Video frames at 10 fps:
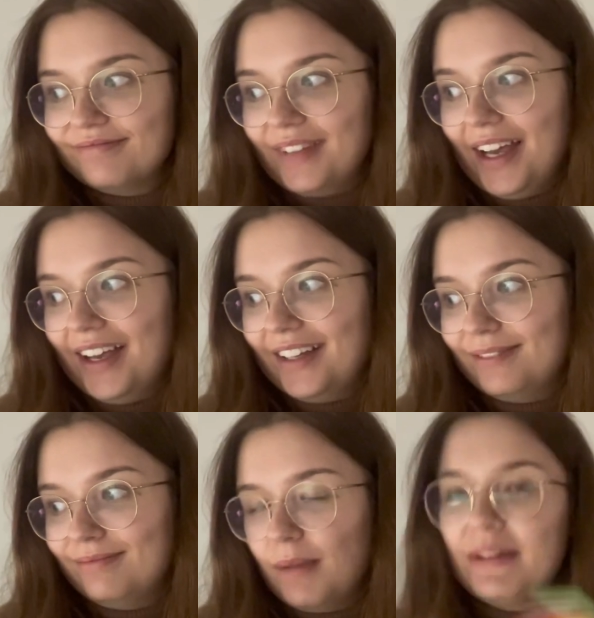I
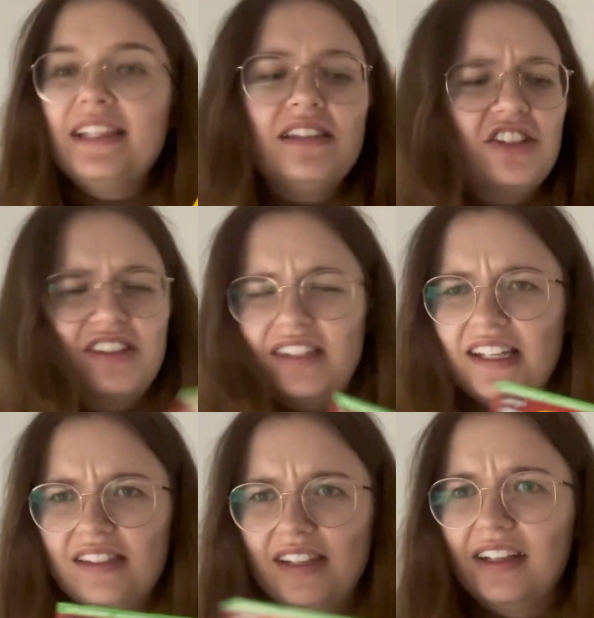mean, this is just
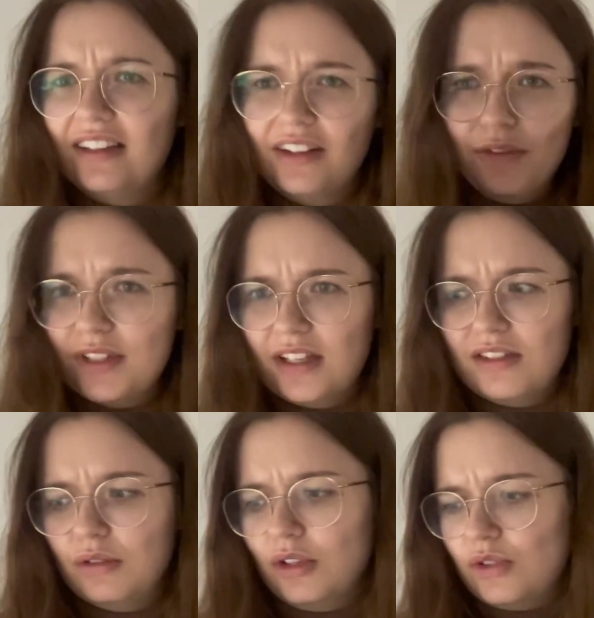seasoning, and then obviously I
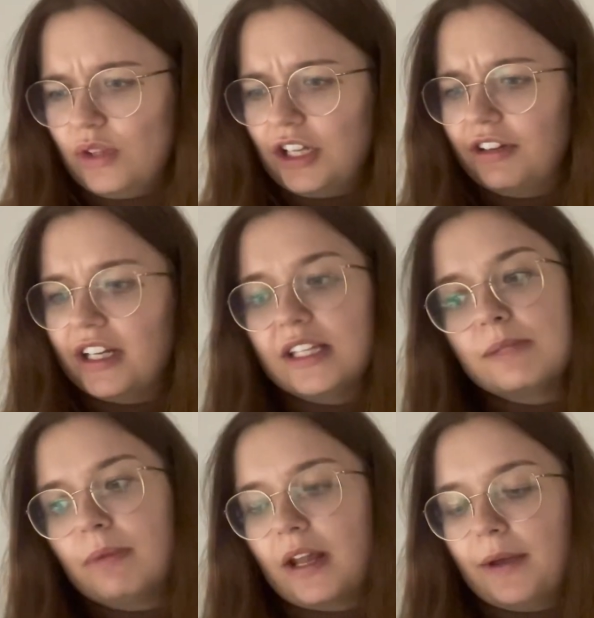still use all the ingredients,
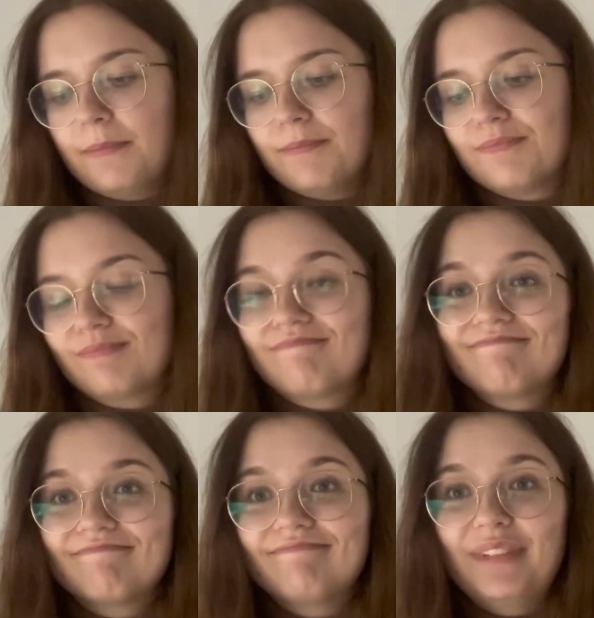but
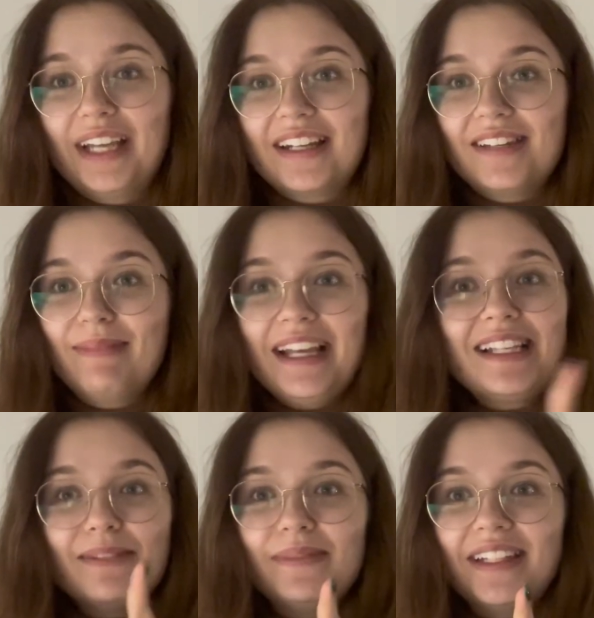we're gonna make
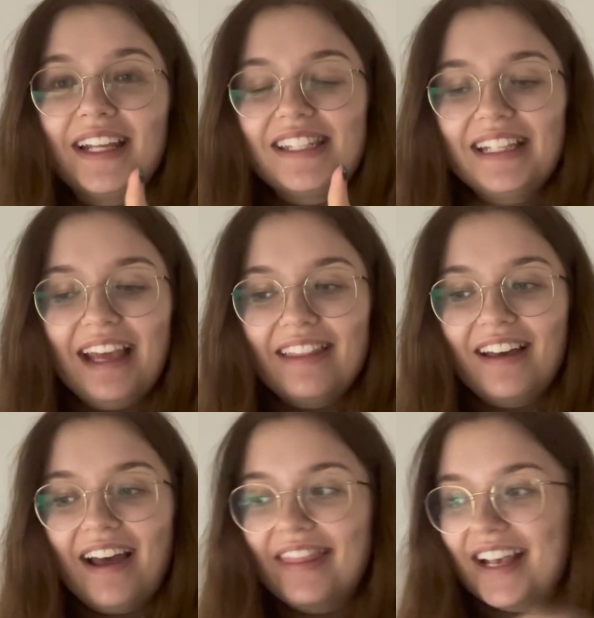some dinner
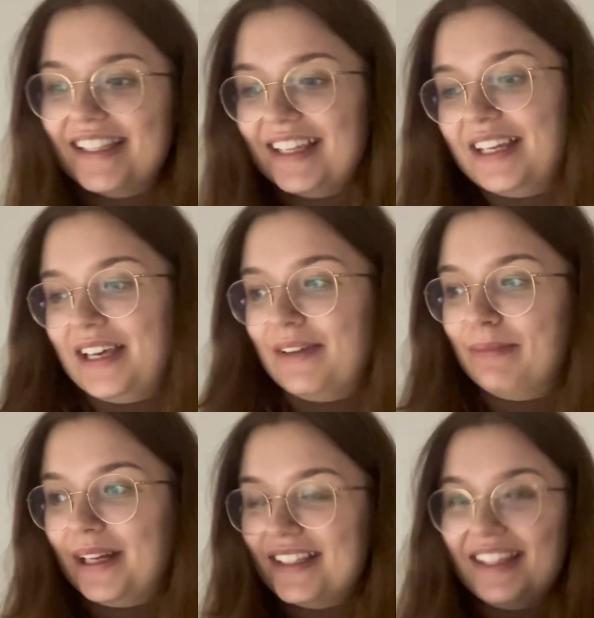together, and that is gonna
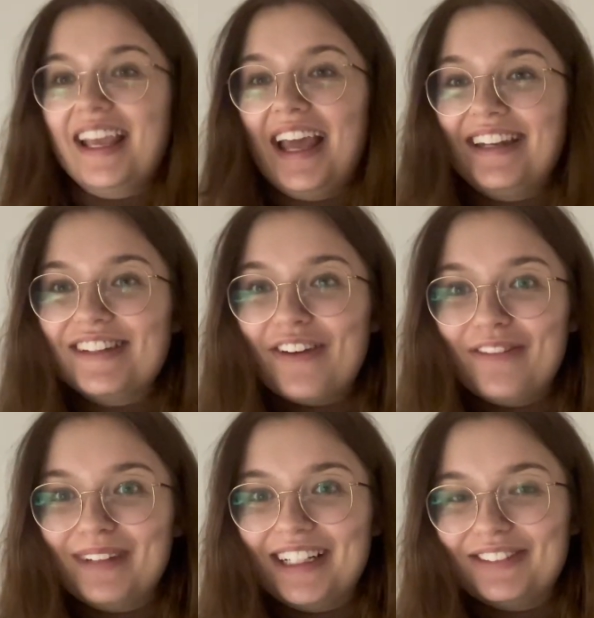bring us to the end of
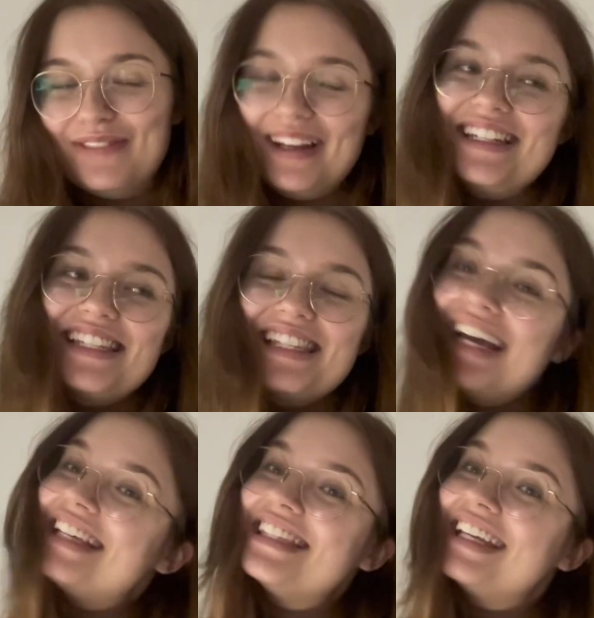my
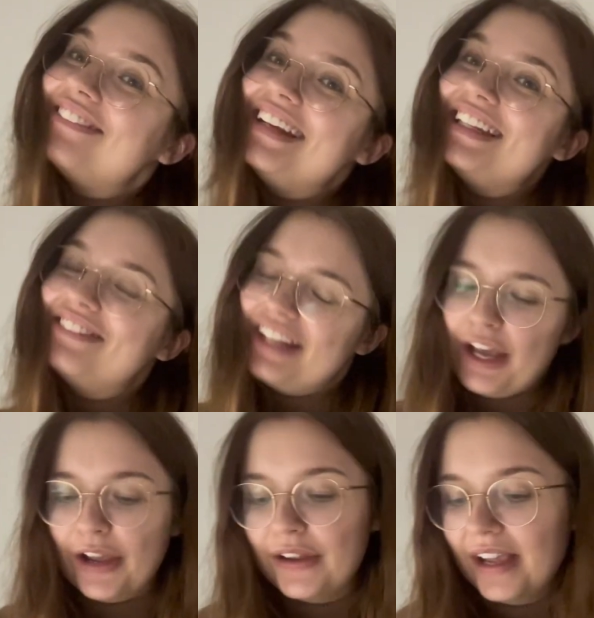romanticizing winter
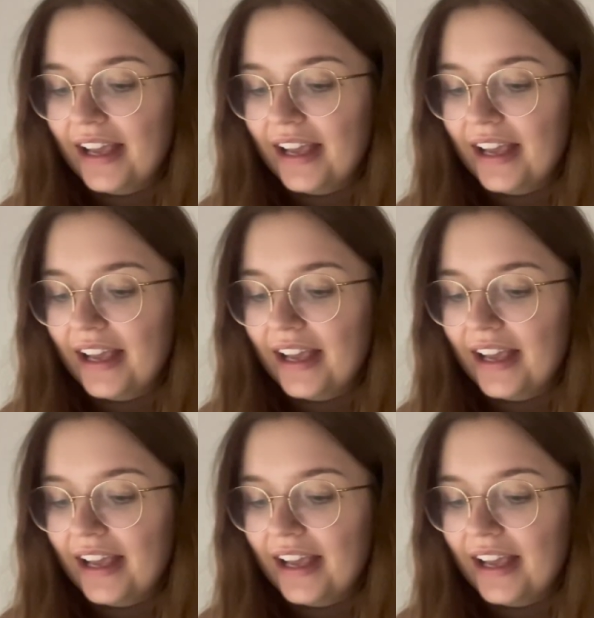video.